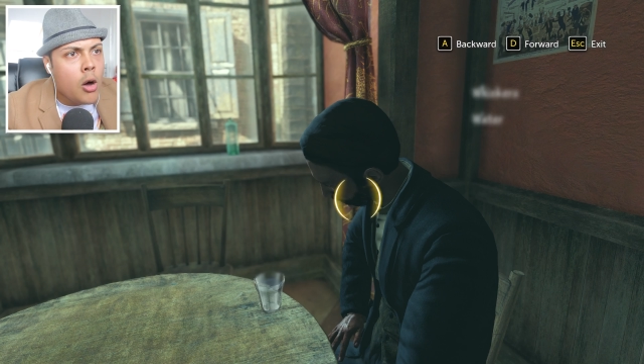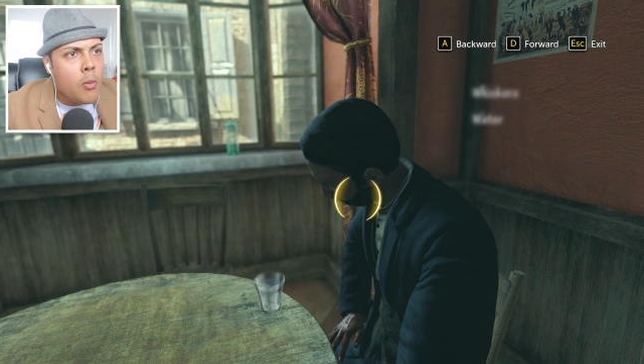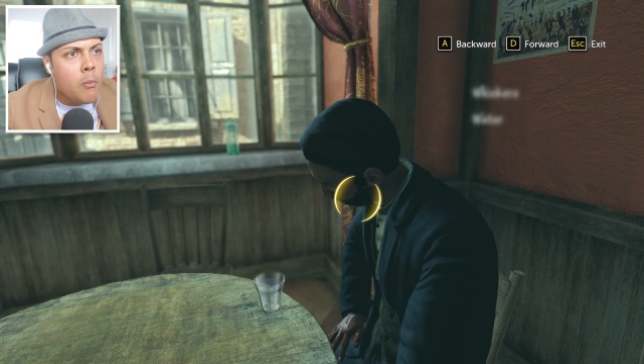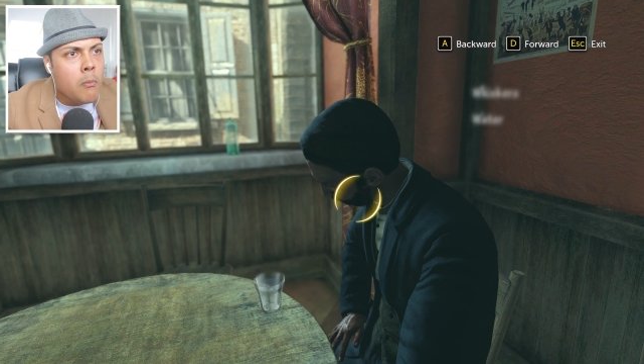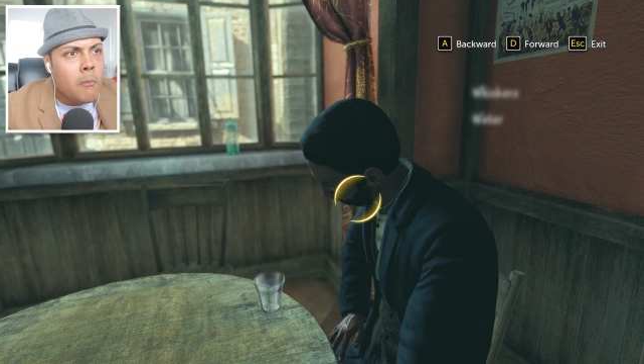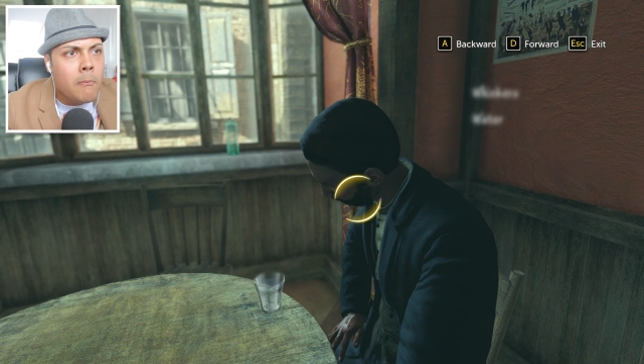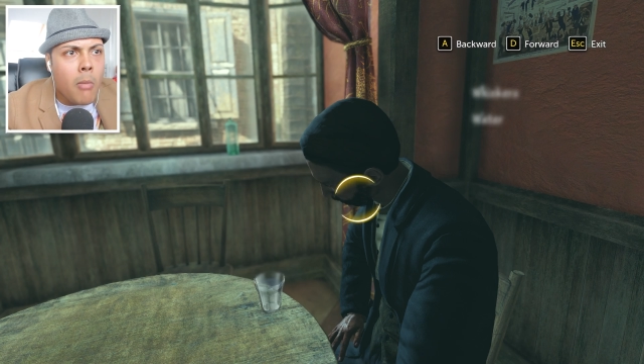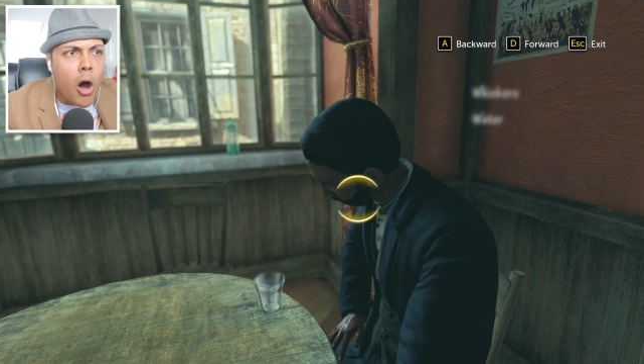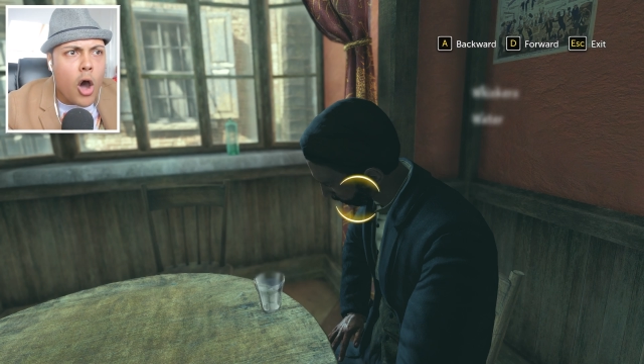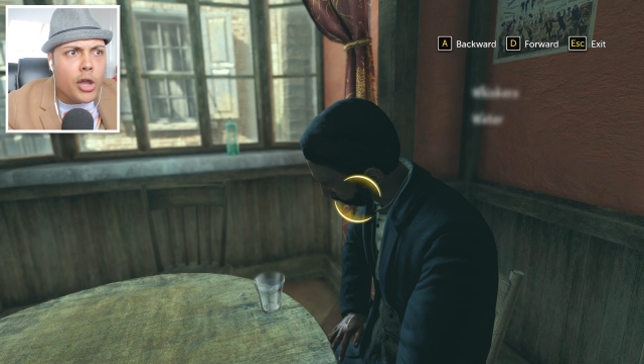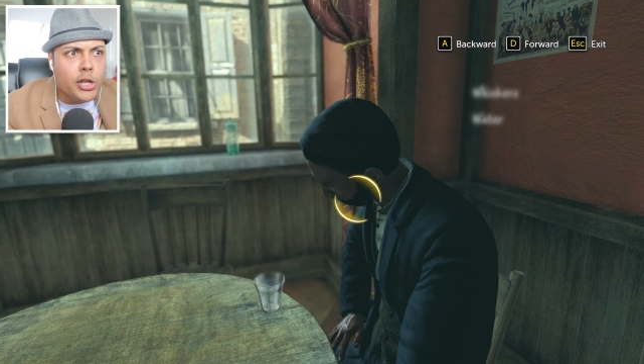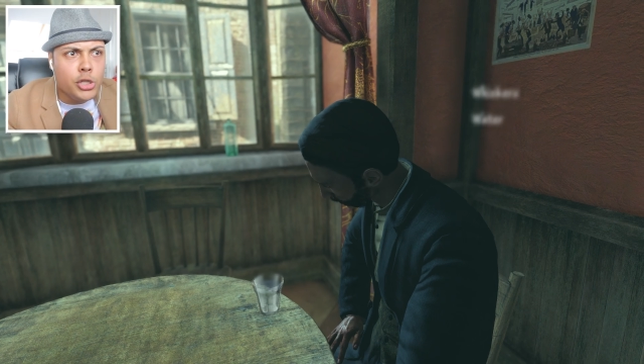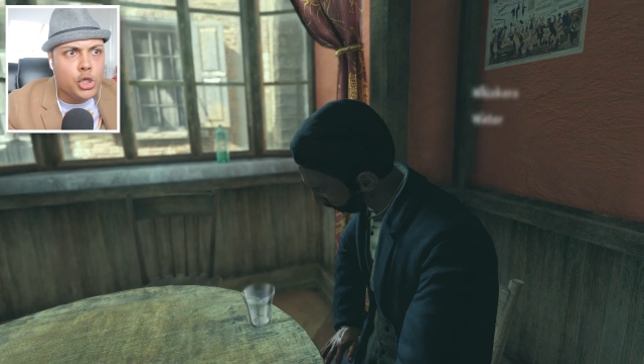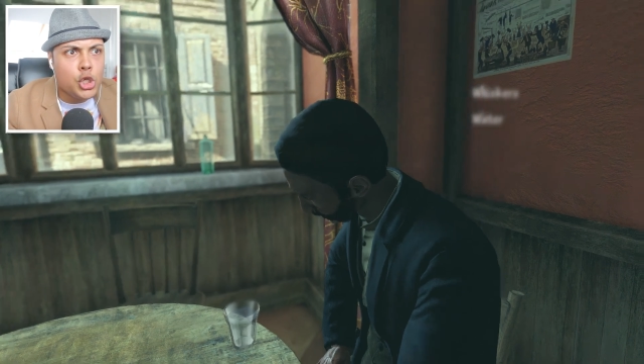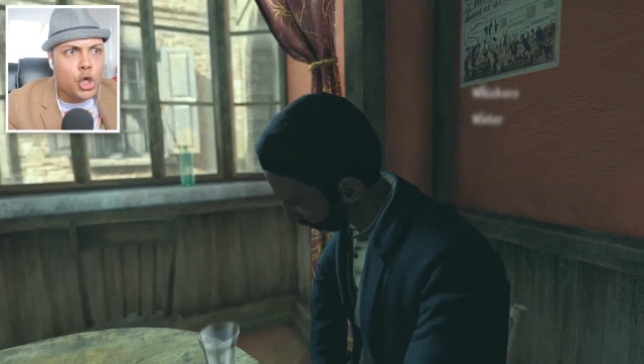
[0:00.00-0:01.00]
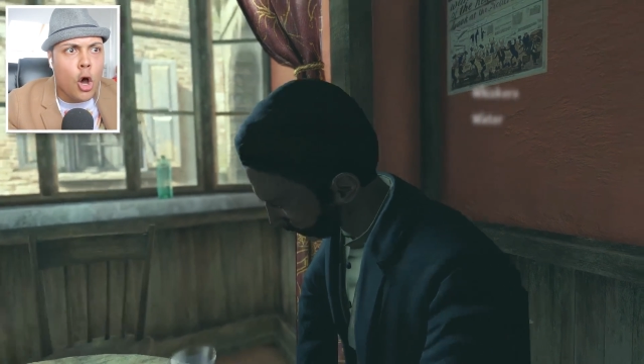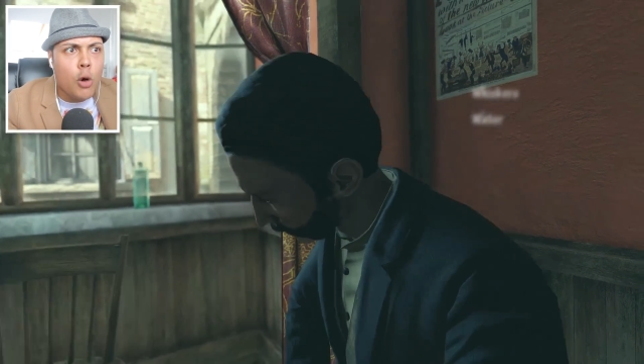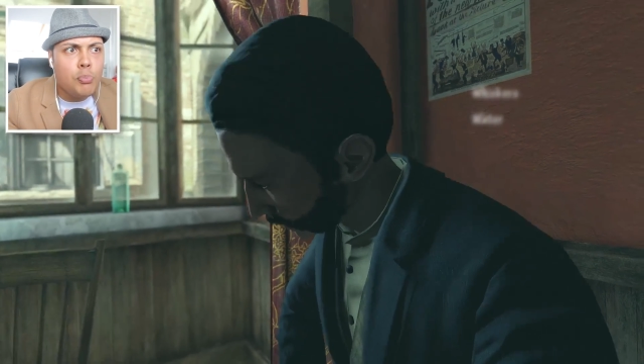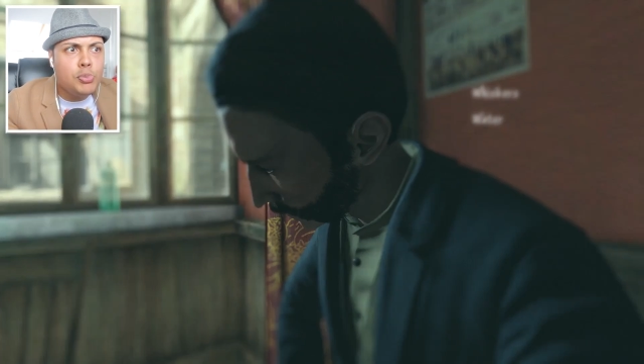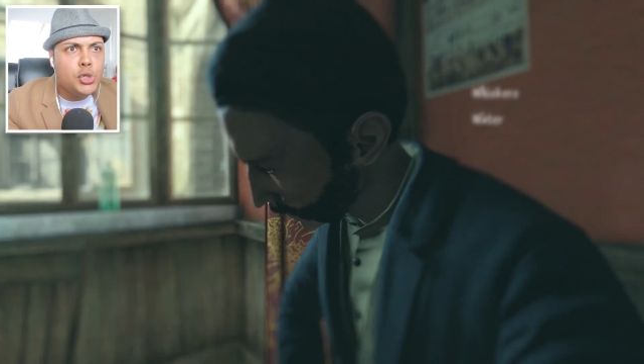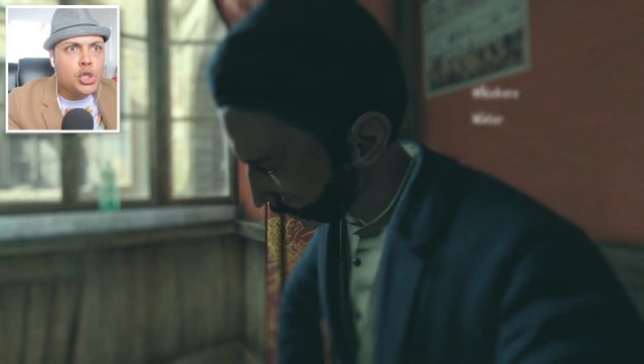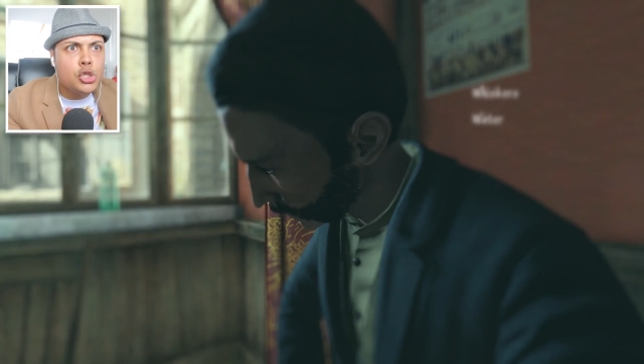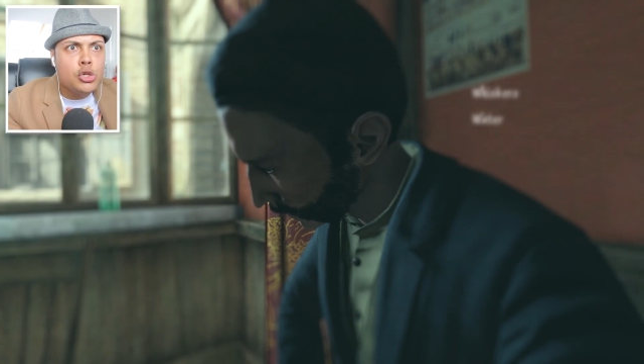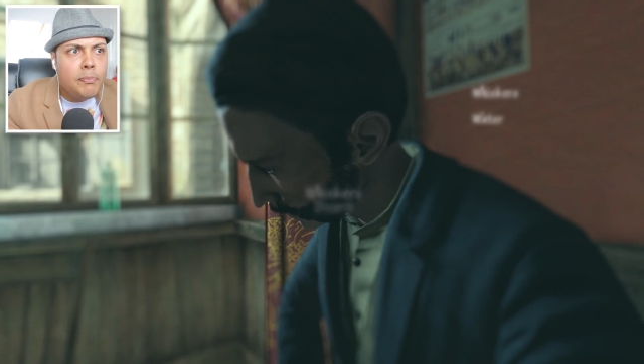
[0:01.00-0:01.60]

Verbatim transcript: Mutton chops,